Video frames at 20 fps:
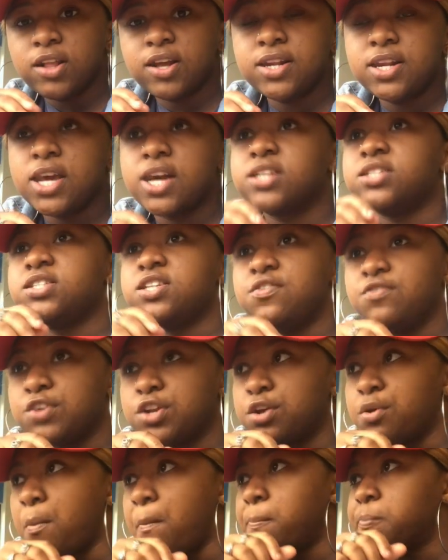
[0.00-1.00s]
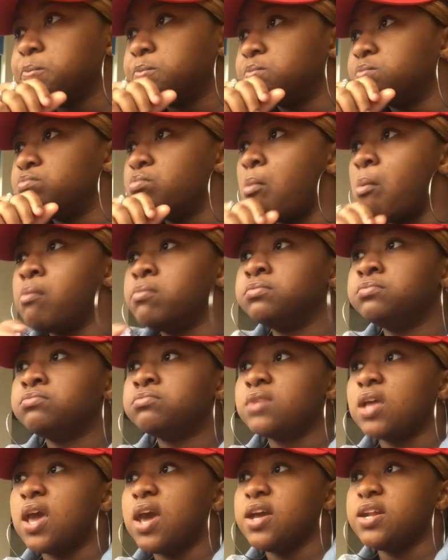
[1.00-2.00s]
negativity.
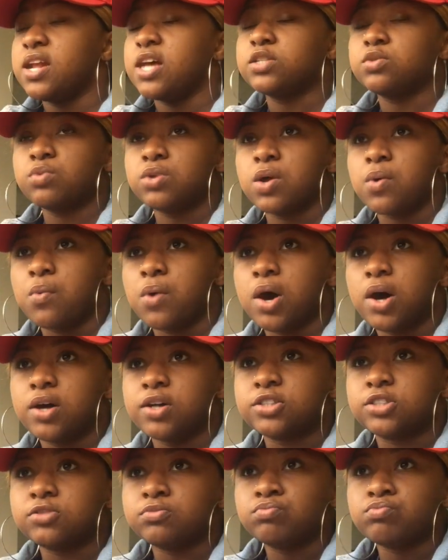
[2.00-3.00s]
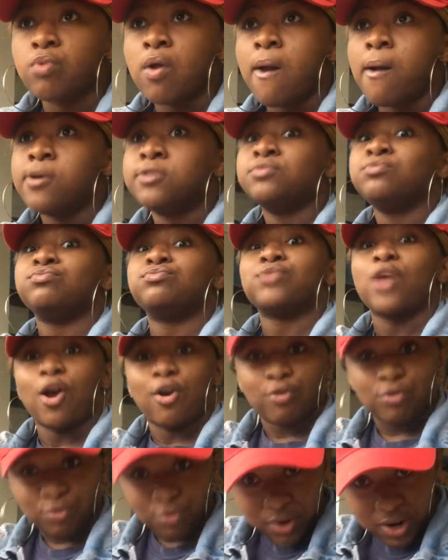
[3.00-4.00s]
And that's what it was.
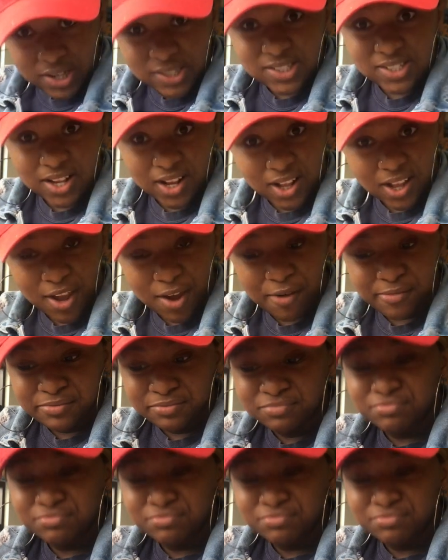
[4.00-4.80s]
Recently,